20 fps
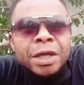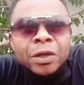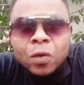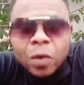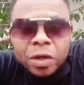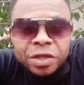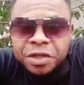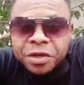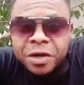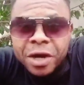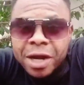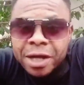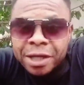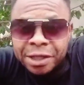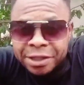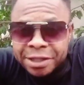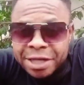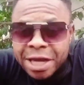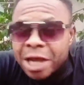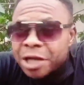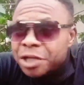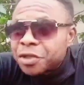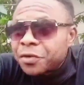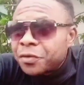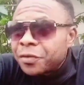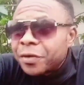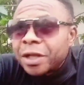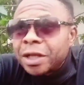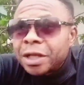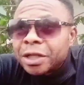It wasn't her
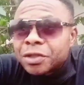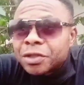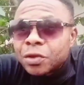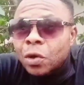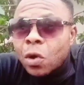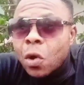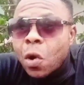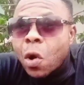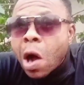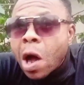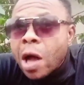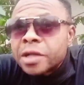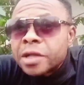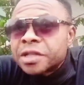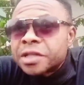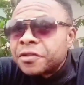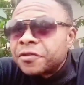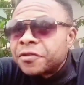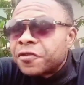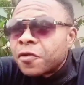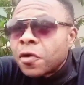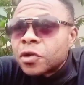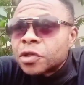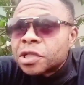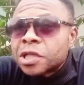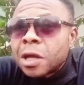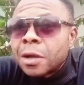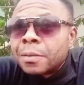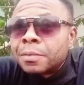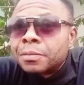intention really to go hunting
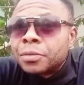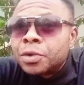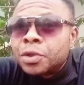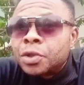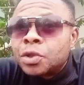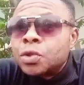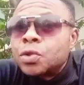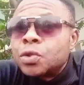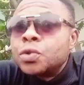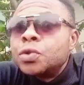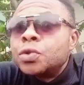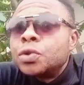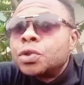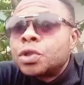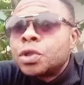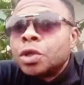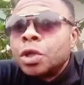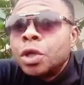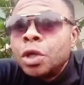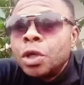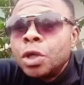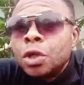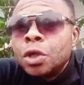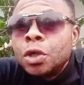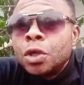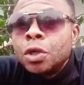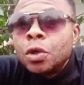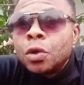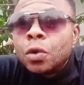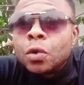for some dude
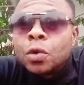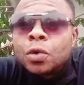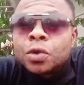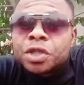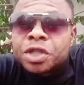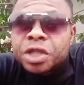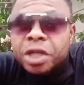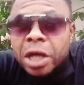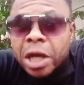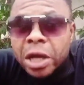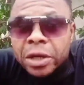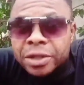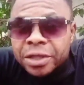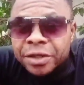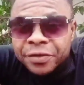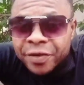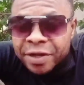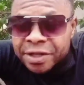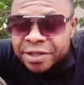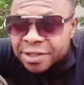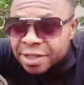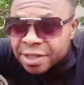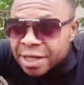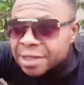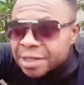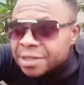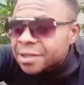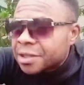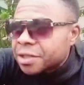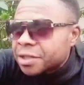who she couldn't
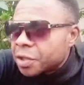resist.